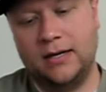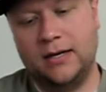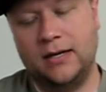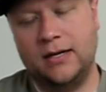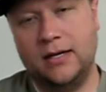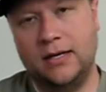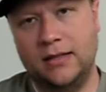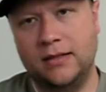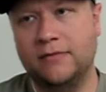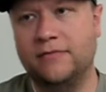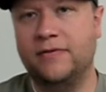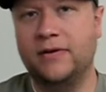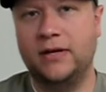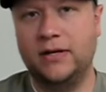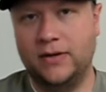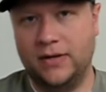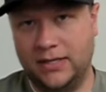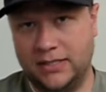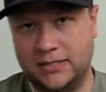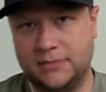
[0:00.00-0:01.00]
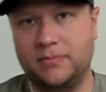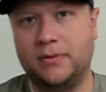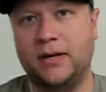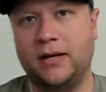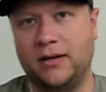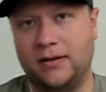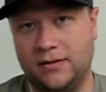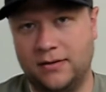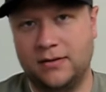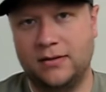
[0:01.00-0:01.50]
in the video I
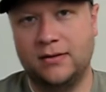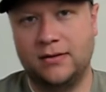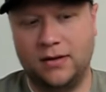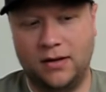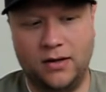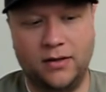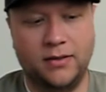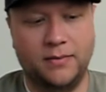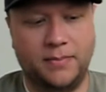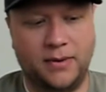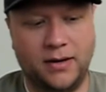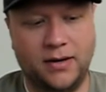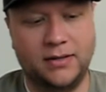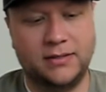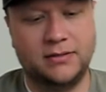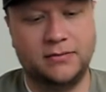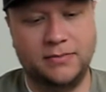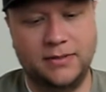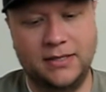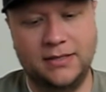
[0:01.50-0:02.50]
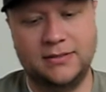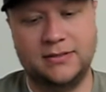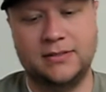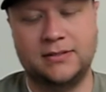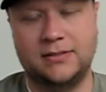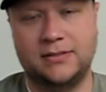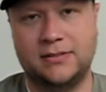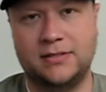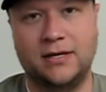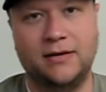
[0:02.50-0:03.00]
explained all the parts and pieces
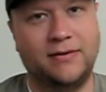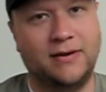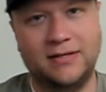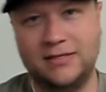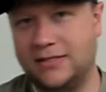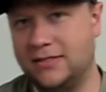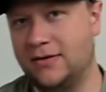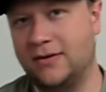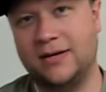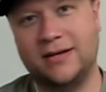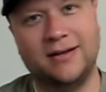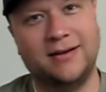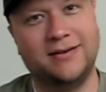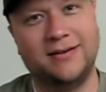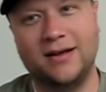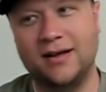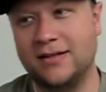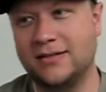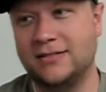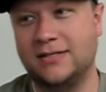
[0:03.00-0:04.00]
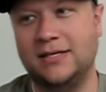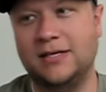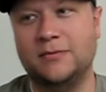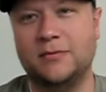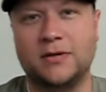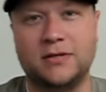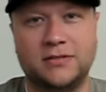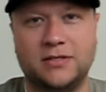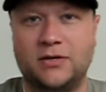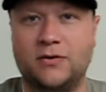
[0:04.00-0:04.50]
and stuff, and I still get tons of
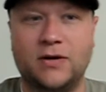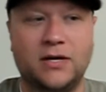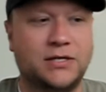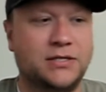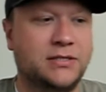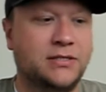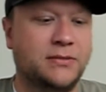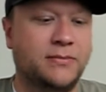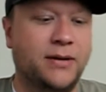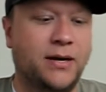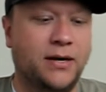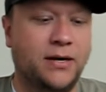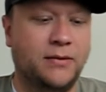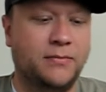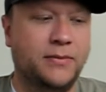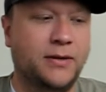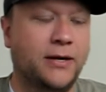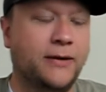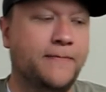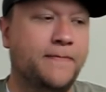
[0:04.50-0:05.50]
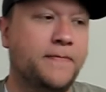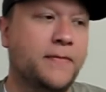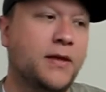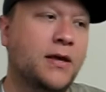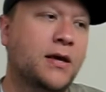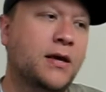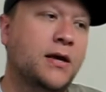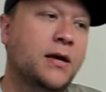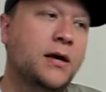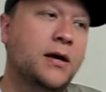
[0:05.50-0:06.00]
emails and questions about it, but
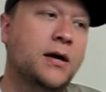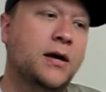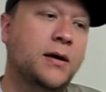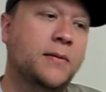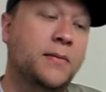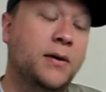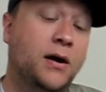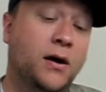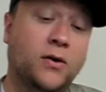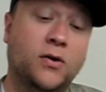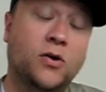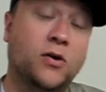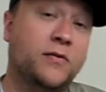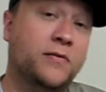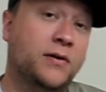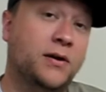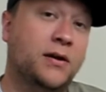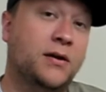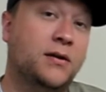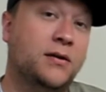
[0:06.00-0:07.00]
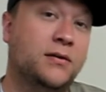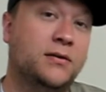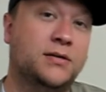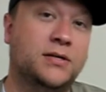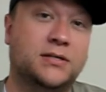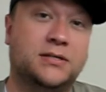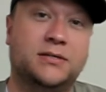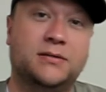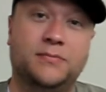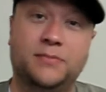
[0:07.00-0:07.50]
I'll go over it
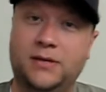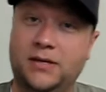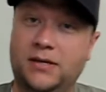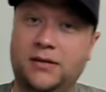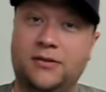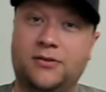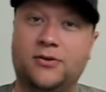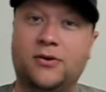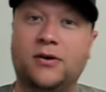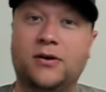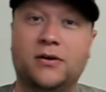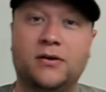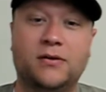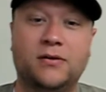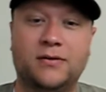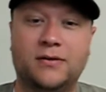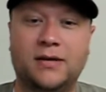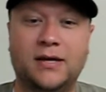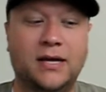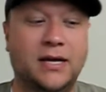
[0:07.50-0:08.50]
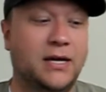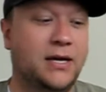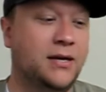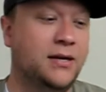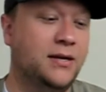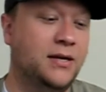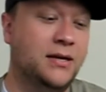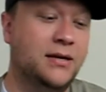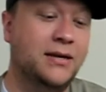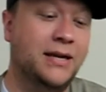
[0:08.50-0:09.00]
just to be thorough
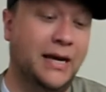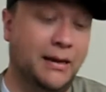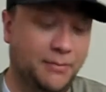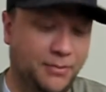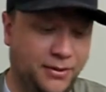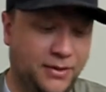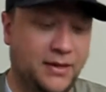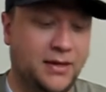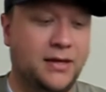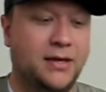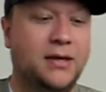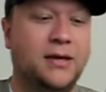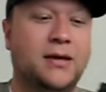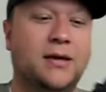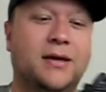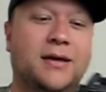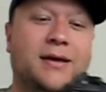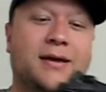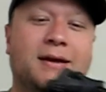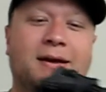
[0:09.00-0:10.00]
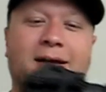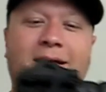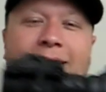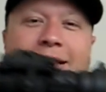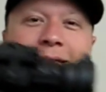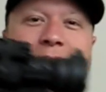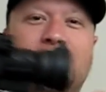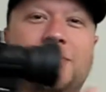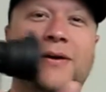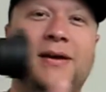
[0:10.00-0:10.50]
and in depth
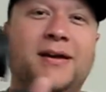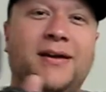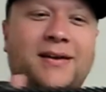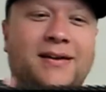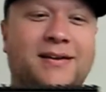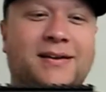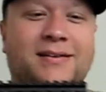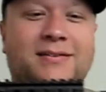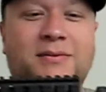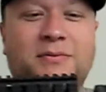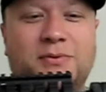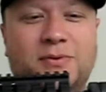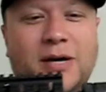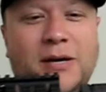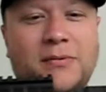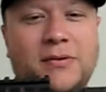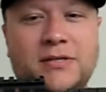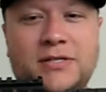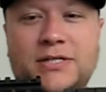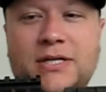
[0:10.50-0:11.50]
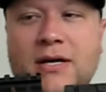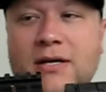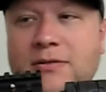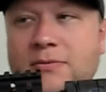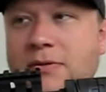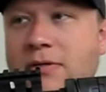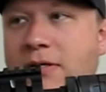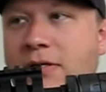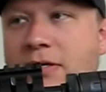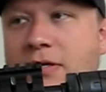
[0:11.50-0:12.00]
as my subscribers challenge
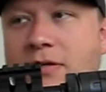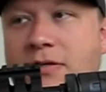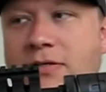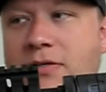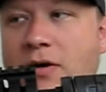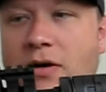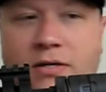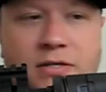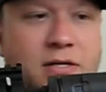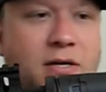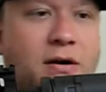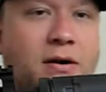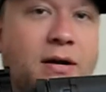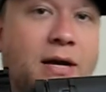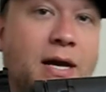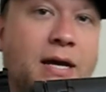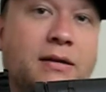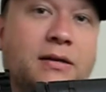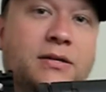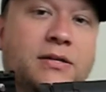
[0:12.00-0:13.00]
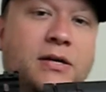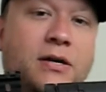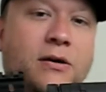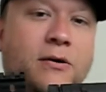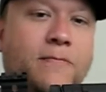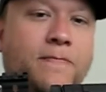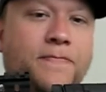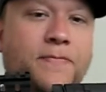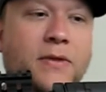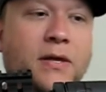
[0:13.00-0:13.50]
me to do. So I'll start head to
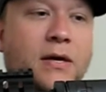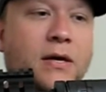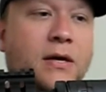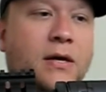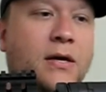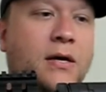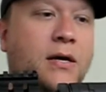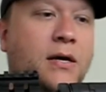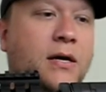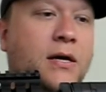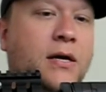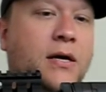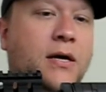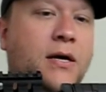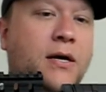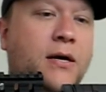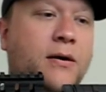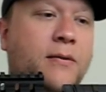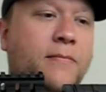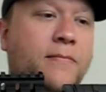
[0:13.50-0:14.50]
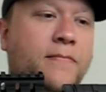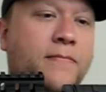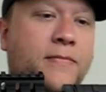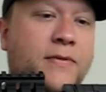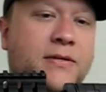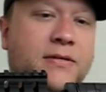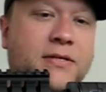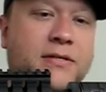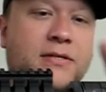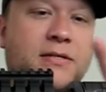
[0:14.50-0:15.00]
toe.
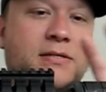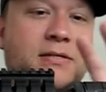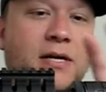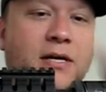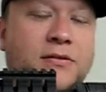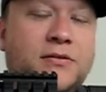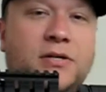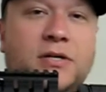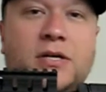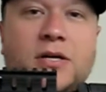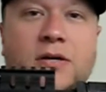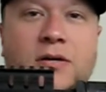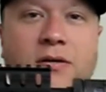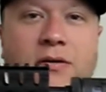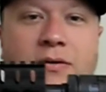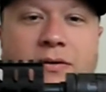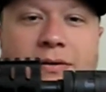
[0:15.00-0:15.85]
This is a Silencer Co.